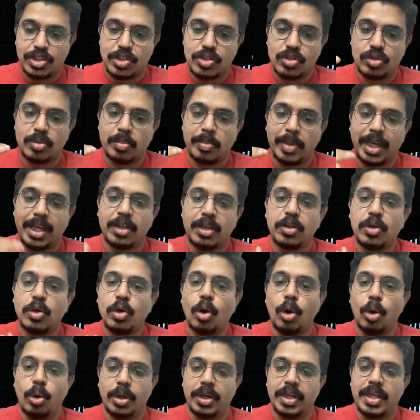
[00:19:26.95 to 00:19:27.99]
So the Beckn
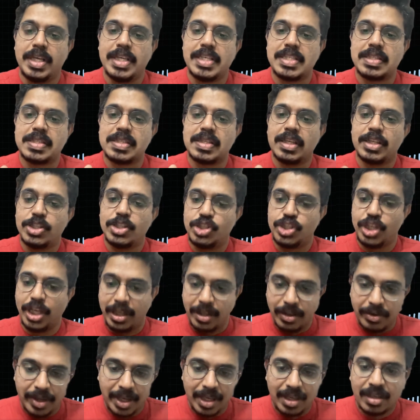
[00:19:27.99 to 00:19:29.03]
core is
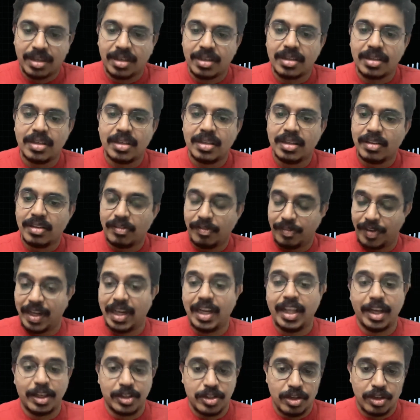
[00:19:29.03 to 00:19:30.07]
generic,
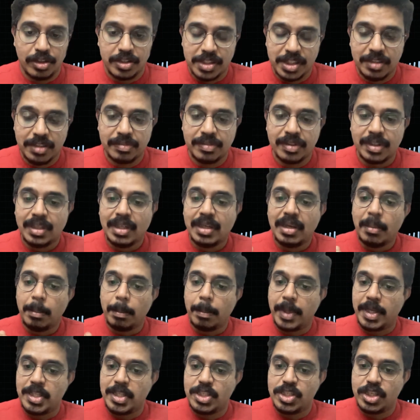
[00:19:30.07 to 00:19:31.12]
fairly exhaustive,
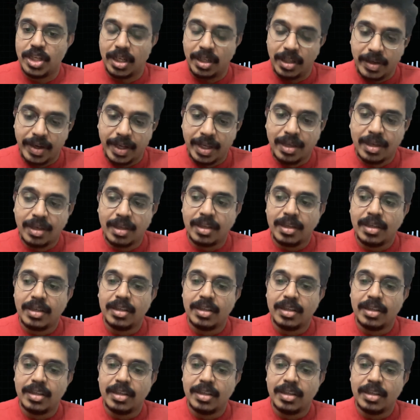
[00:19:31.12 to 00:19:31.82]
but generic.